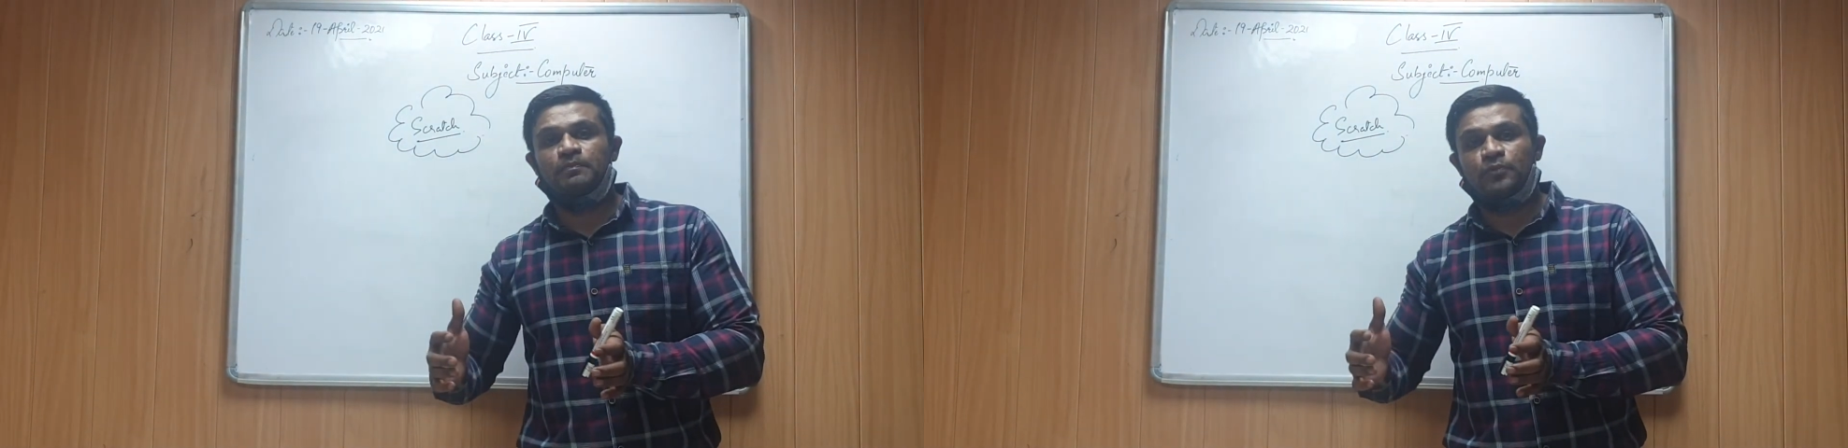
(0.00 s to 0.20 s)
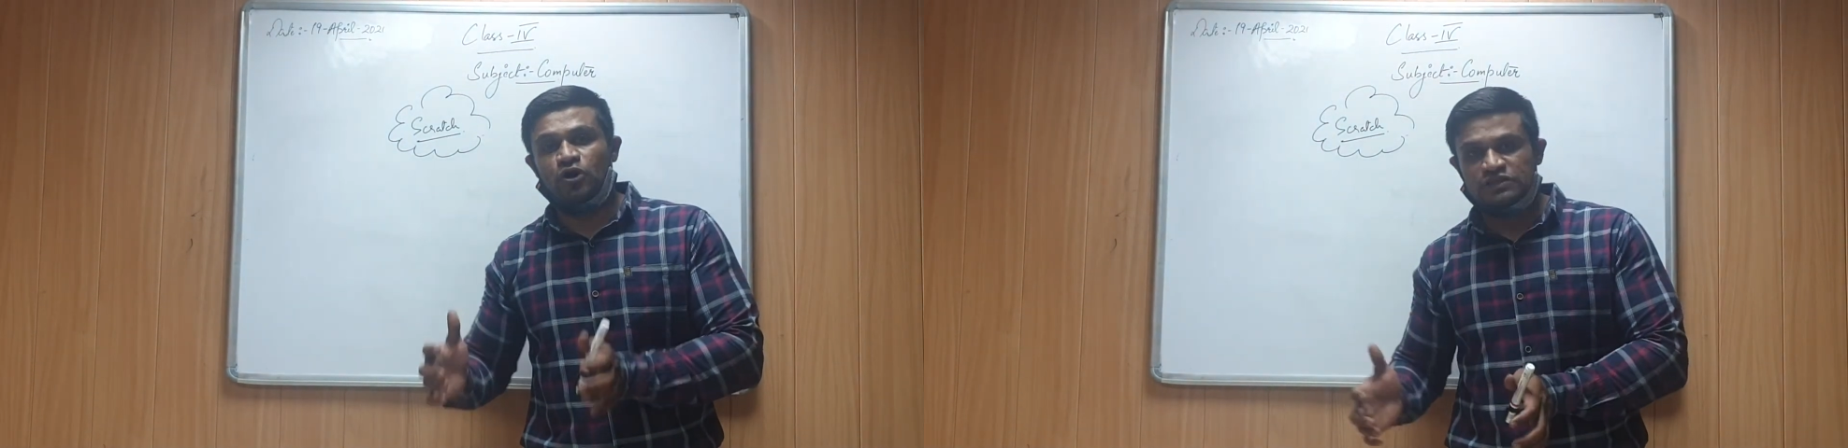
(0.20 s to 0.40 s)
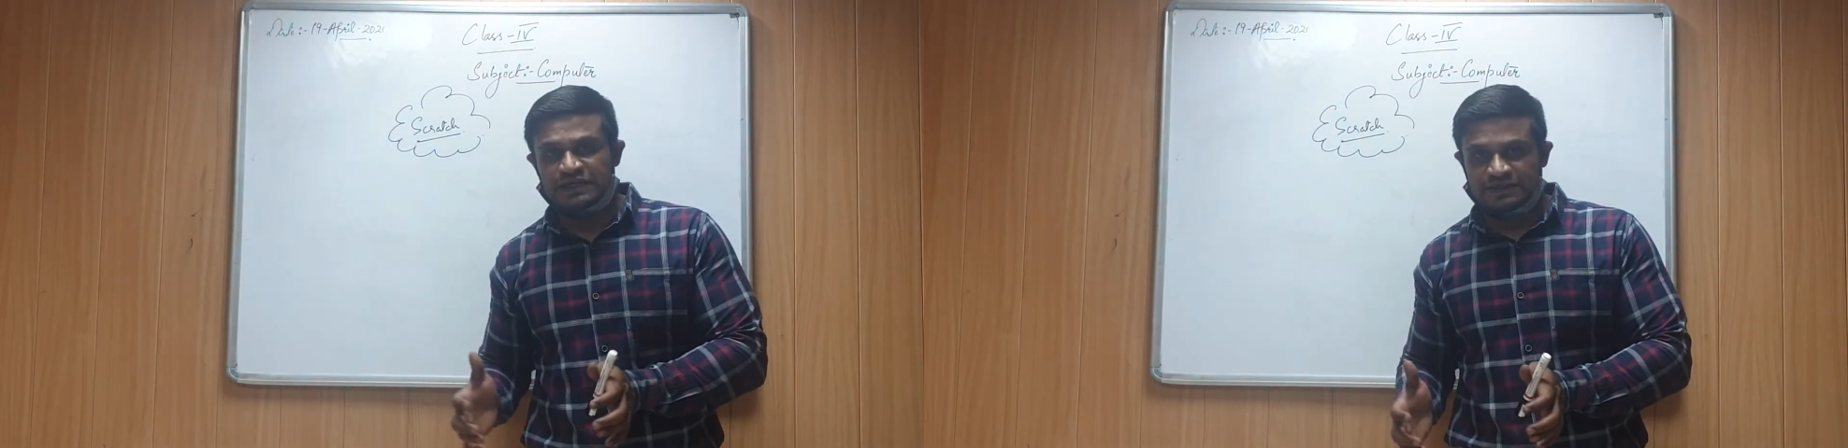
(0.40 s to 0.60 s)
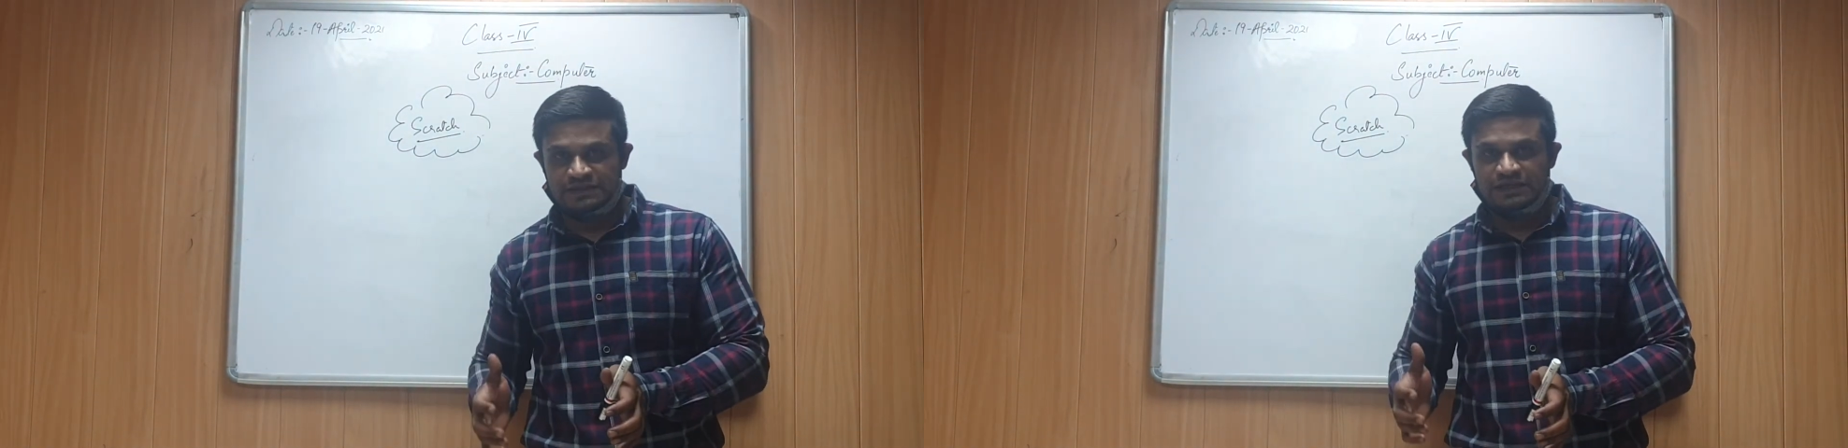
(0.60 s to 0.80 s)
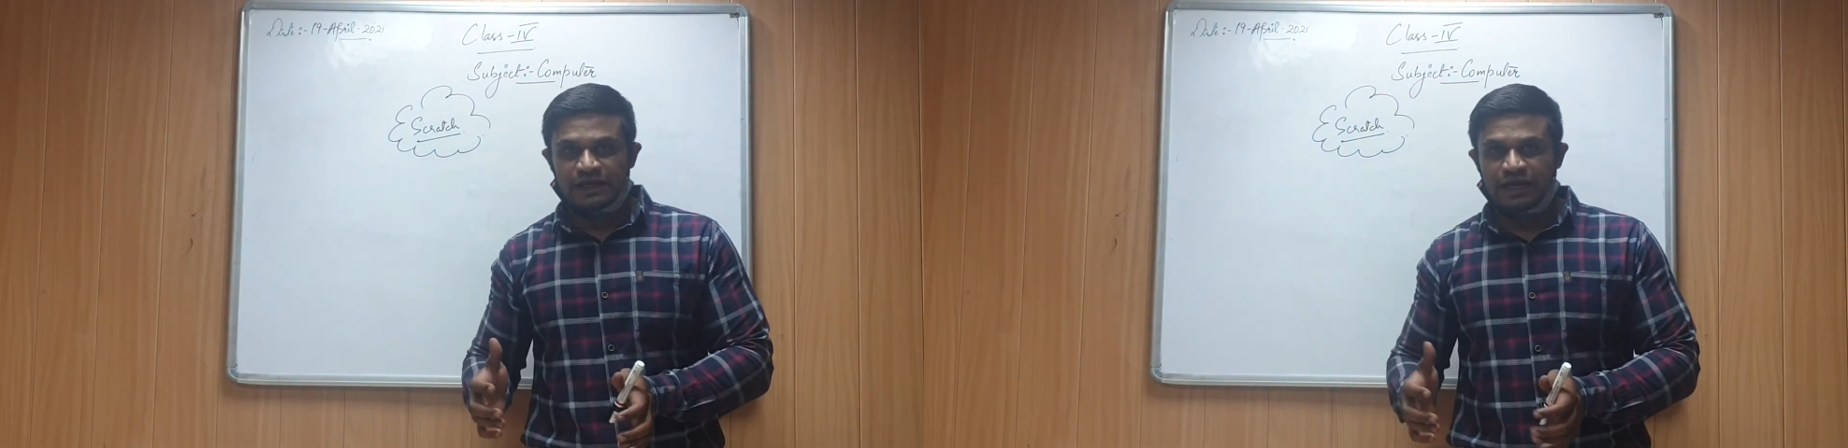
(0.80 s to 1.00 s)

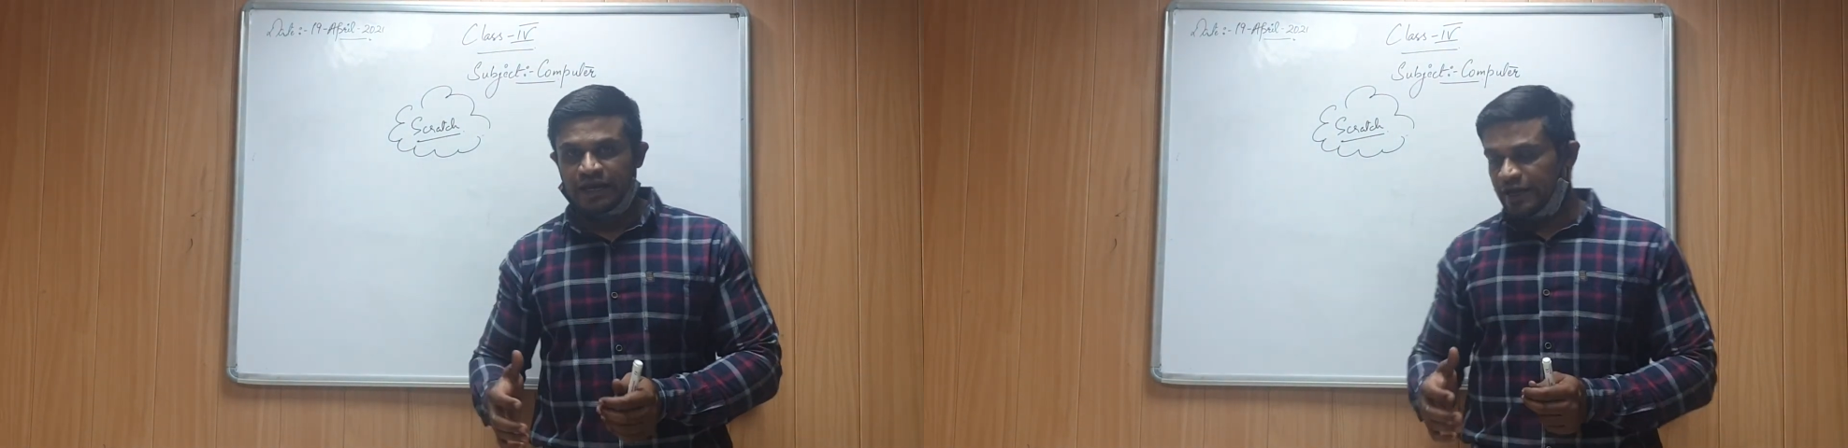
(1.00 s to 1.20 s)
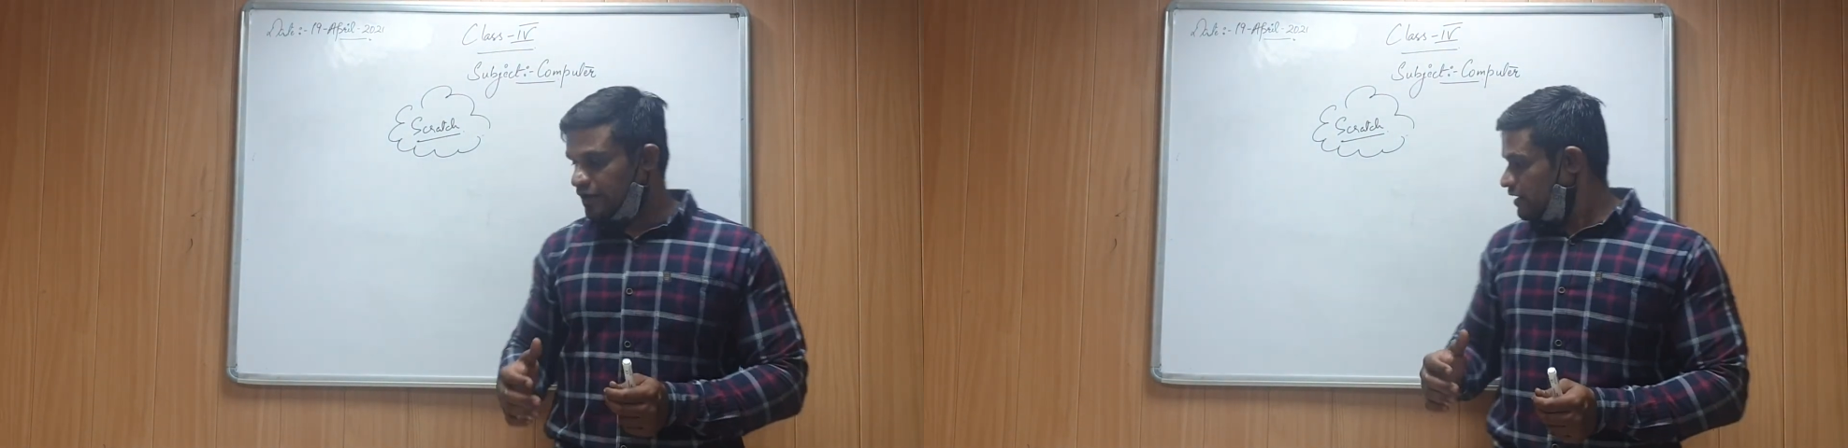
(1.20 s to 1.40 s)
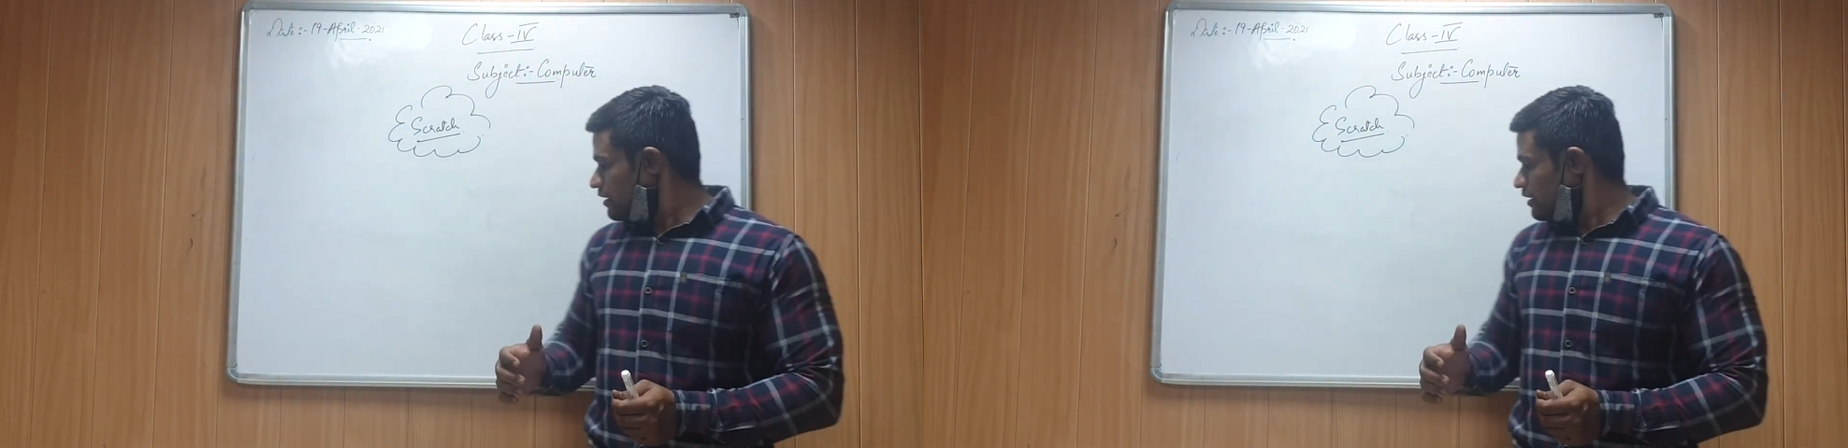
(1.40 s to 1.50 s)
process in